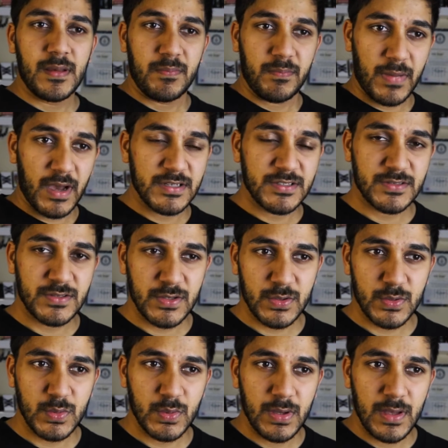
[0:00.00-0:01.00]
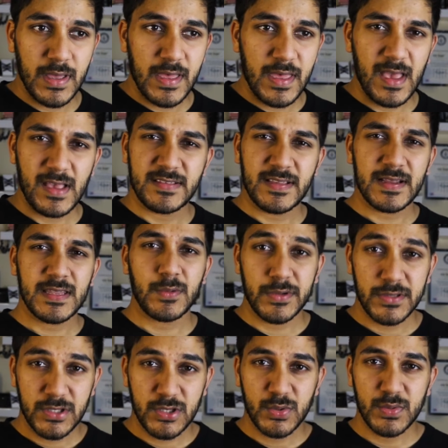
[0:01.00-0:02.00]
might just do exactly
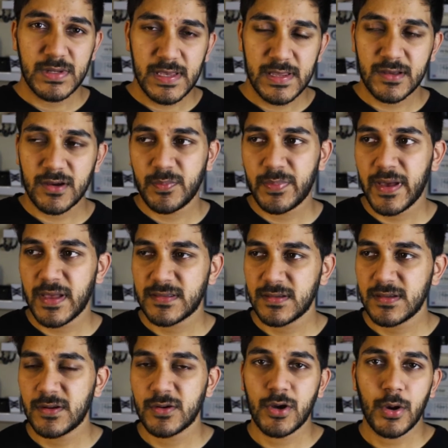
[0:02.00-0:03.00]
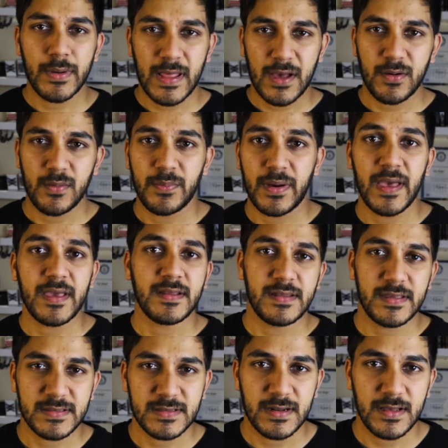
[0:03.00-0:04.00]
what you need compared to going out and buying a
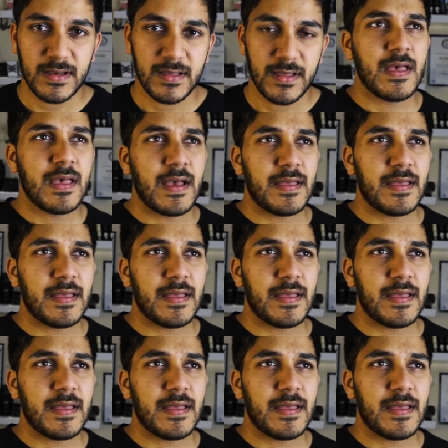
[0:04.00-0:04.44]
DSLR.